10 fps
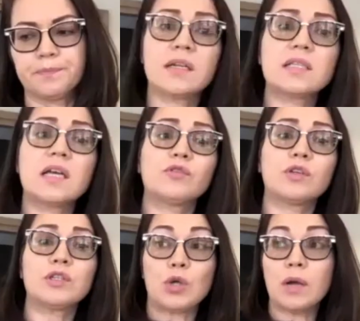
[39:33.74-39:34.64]
of stuff you
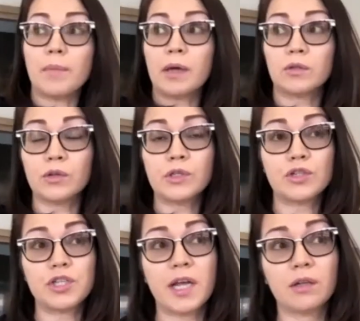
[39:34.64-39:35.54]
can talk about on your
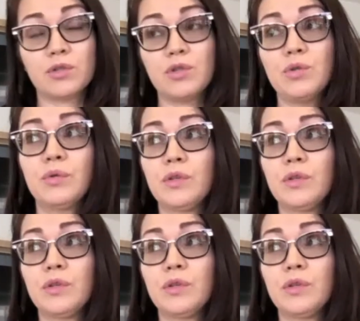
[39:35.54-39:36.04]
channel too,